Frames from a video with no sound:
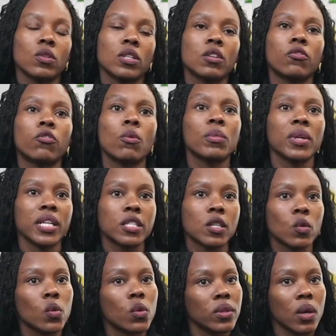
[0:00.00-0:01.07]
already
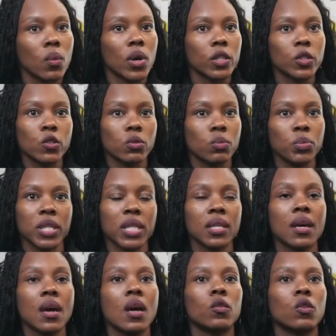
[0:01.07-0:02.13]
formulating who they want to be,